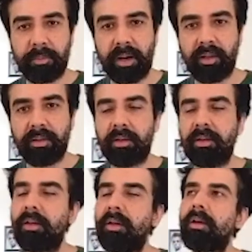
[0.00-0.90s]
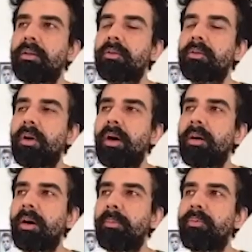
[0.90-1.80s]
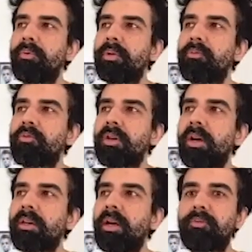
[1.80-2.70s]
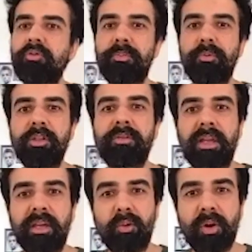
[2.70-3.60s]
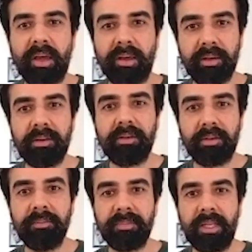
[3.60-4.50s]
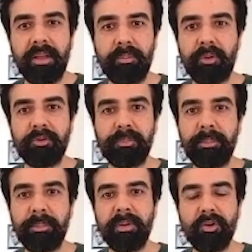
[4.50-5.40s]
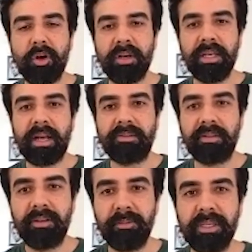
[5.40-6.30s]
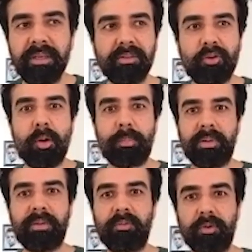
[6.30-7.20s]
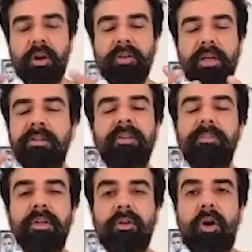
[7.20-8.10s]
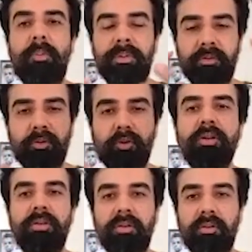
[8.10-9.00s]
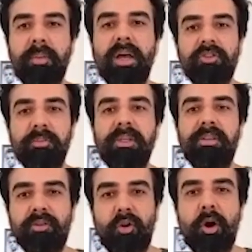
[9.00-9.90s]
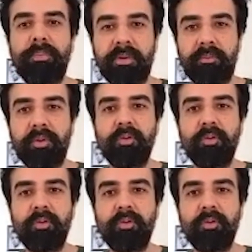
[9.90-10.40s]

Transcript: bana tha, to Apu ne mujhe kaha ki ab tujhe police wale ke role hai, you know, because people would not really consider me as a cop. They would not consider me a cop. They would not, you know, imagine me as a cop, someone